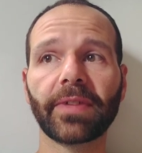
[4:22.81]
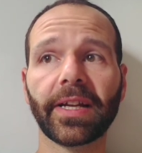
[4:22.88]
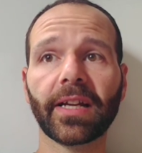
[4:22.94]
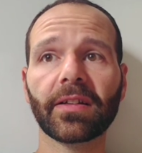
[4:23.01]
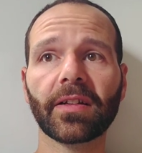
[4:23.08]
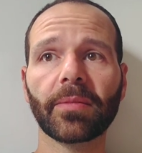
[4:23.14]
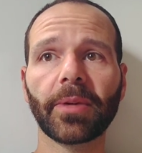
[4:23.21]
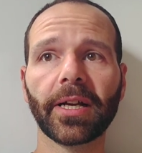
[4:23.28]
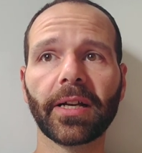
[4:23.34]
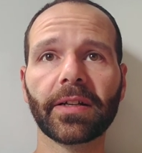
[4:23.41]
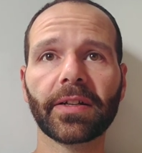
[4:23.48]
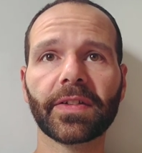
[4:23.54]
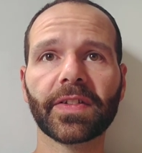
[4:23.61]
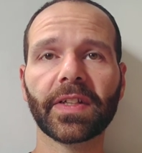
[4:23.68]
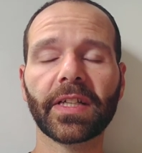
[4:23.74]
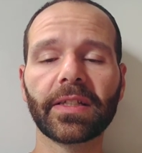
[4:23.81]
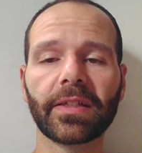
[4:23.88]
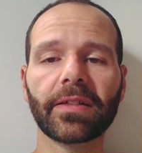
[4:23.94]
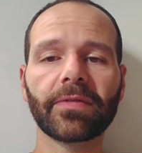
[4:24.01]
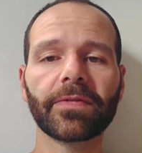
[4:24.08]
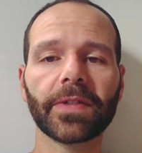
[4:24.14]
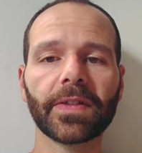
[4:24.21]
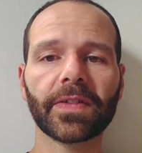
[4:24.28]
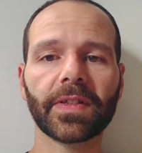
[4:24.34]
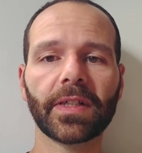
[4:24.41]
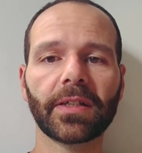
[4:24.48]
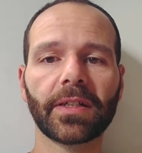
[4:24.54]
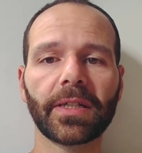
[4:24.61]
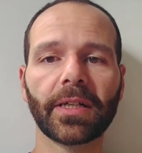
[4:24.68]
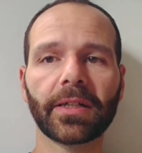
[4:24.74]
antibiotics in infancy at
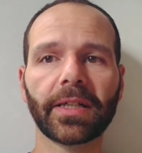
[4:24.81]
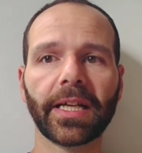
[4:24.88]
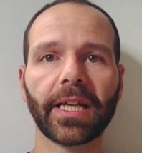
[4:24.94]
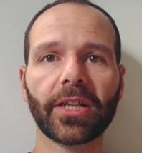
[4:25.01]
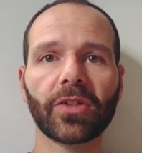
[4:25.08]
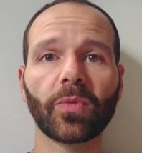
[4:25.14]
a young age,